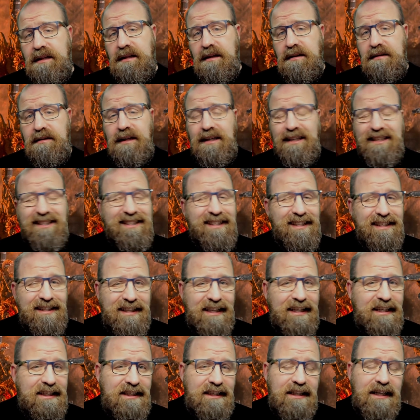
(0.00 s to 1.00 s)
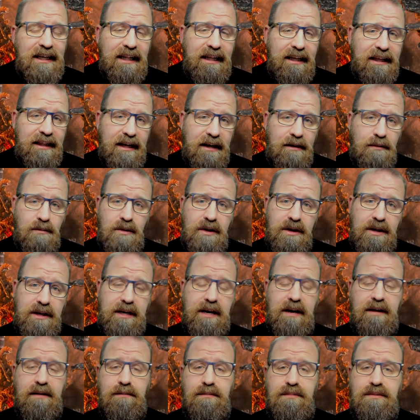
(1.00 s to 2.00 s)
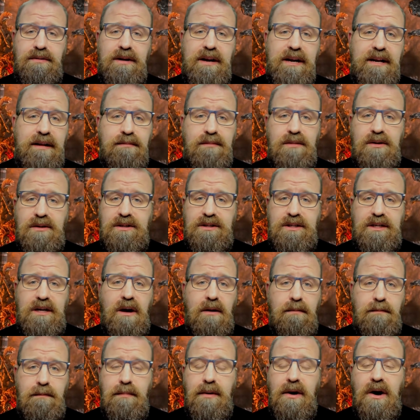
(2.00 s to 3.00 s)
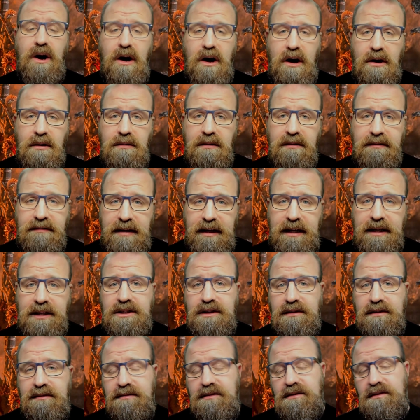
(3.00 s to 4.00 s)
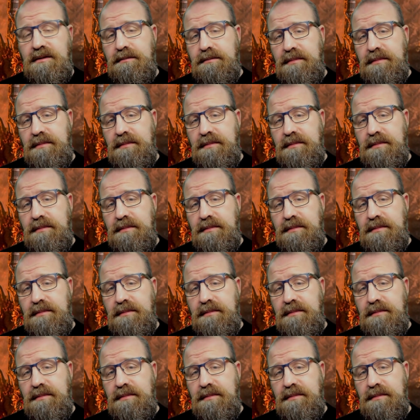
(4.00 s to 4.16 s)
and I think statistically they work out pretty much on par with each other,